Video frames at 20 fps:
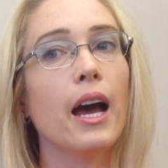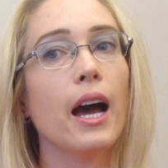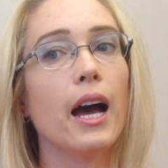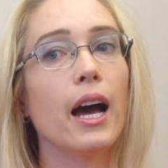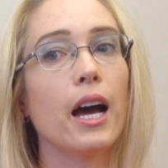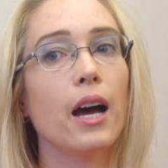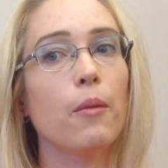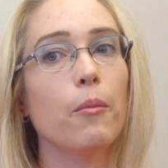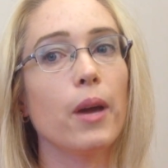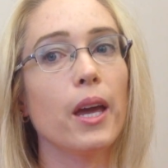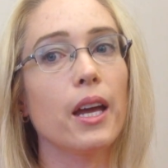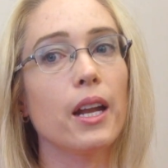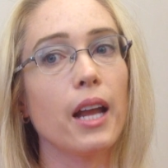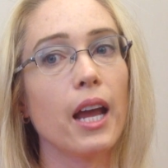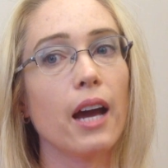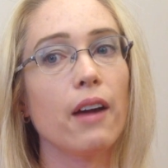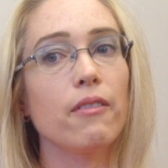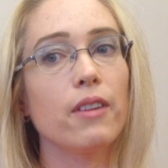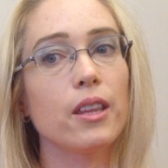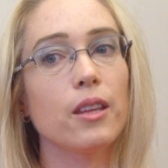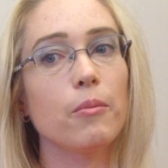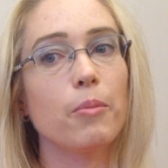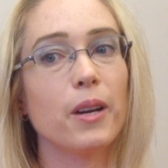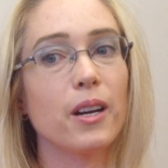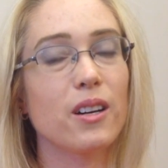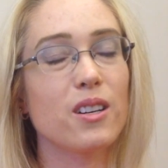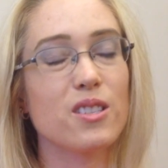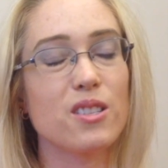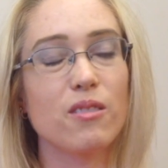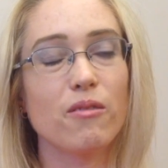And having the
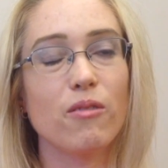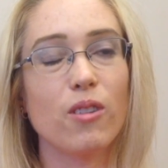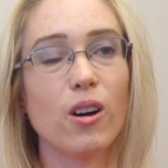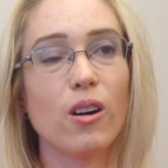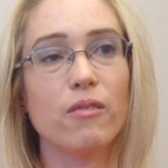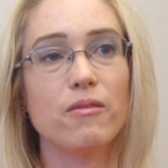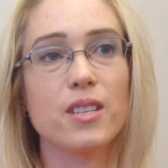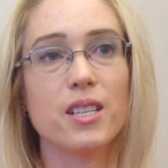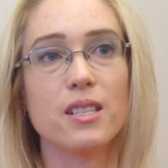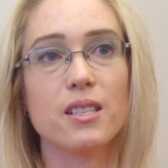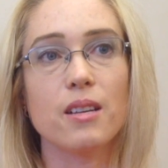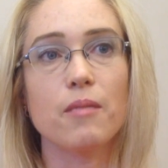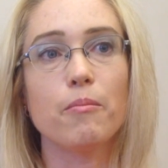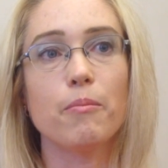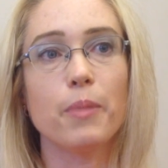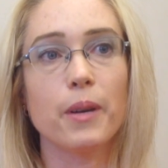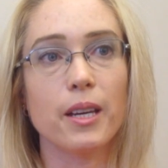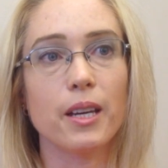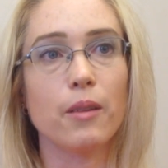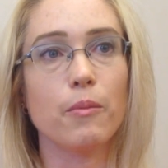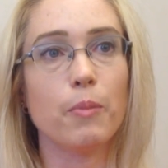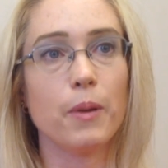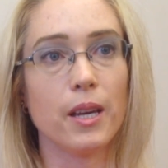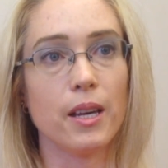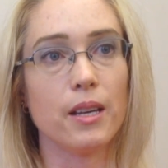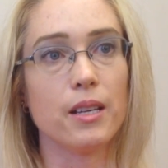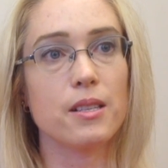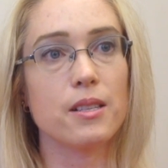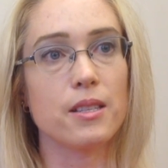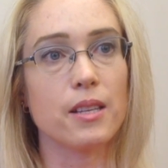parents involved is a big
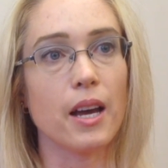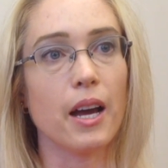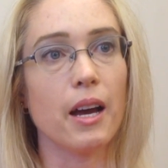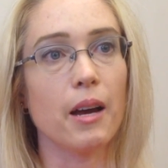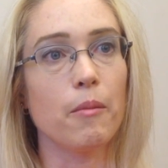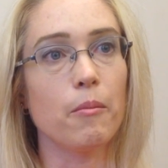piece.